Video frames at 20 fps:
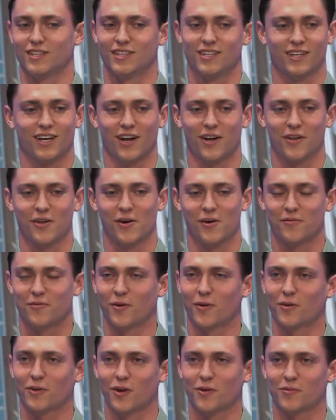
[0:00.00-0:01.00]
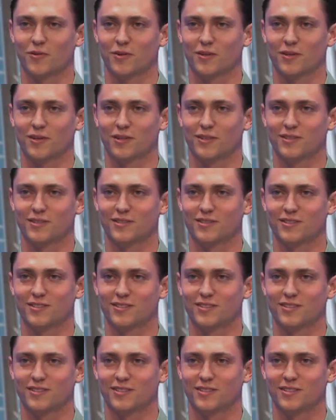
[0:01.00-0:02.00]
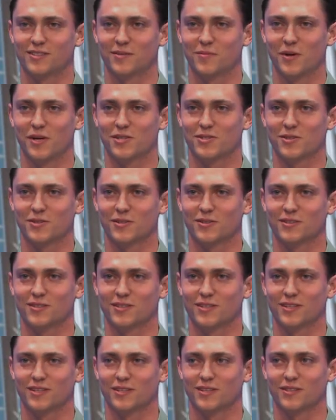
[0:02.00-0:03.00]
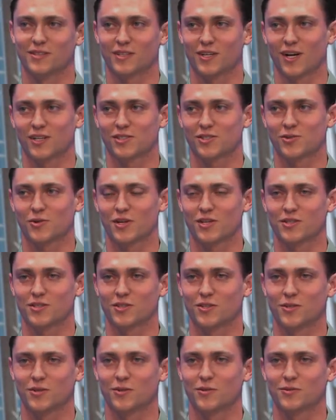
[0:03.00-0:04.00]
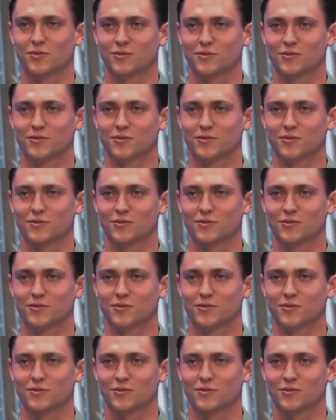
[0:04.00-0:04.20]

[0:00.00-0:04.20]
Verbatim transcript: I don't know, I fell in love with the, the major, the, the concentration to do.